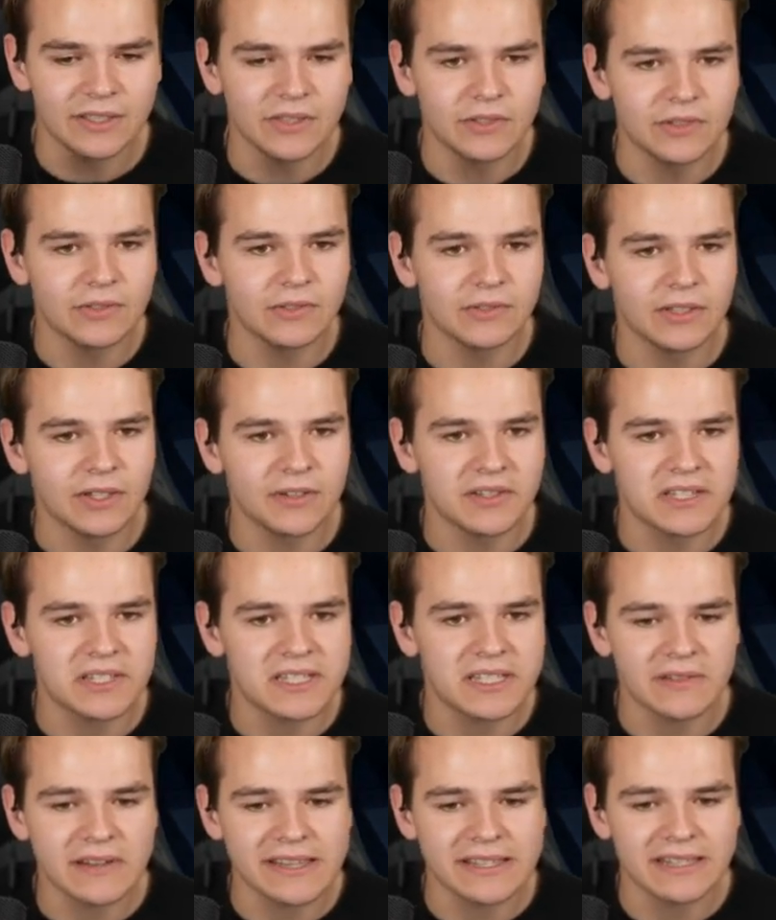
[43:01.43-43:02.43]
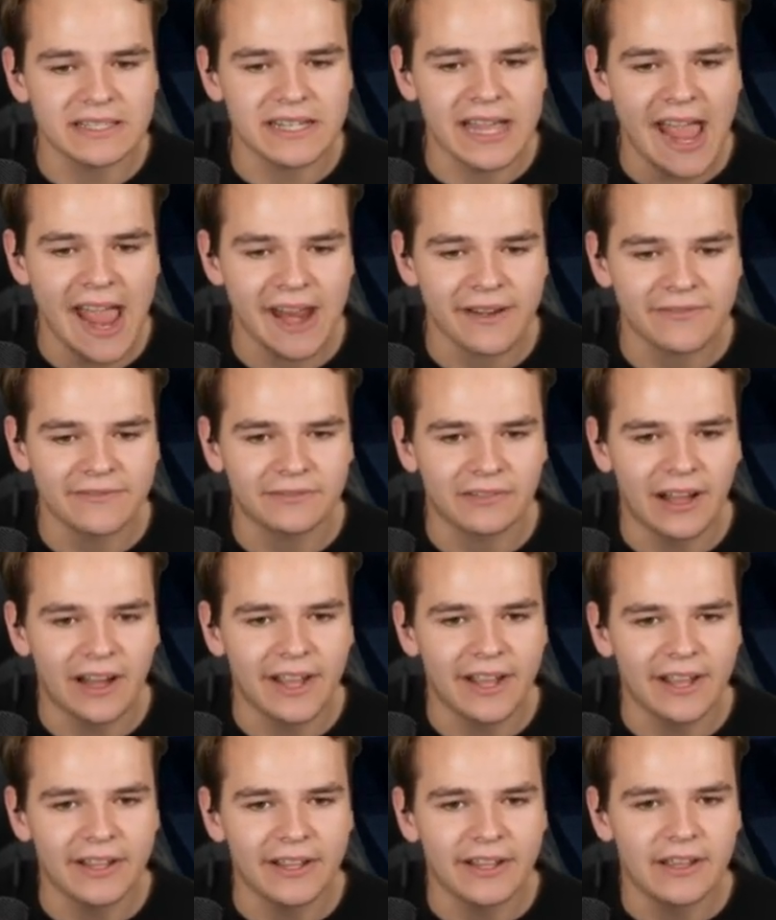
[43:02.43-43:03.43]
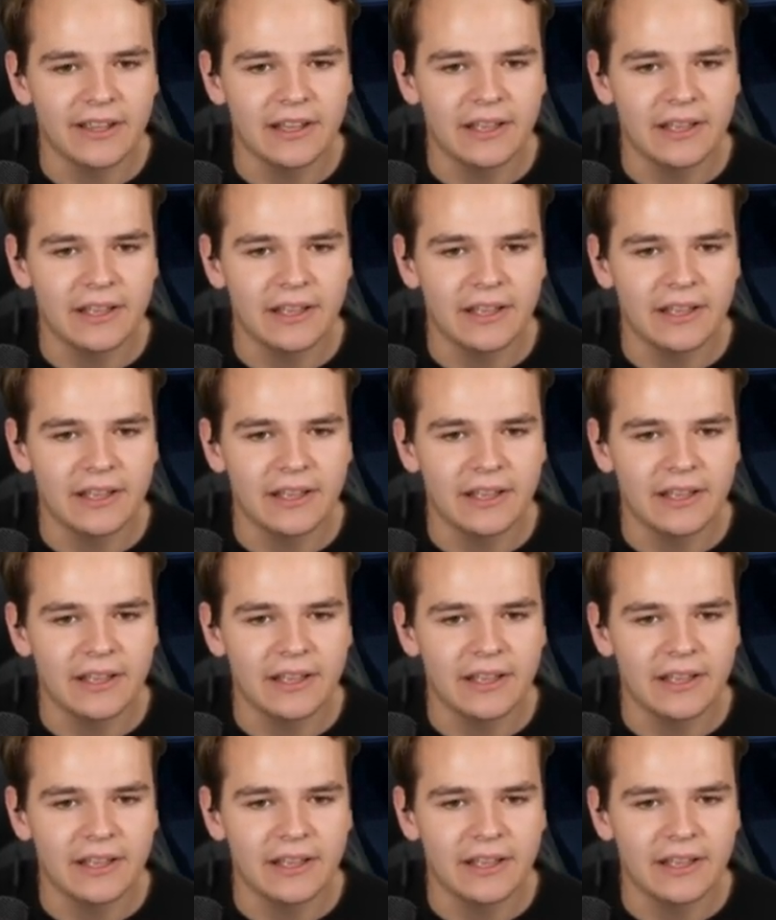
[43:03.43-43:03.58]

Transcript: to do, you know, it's so easy to hand fly.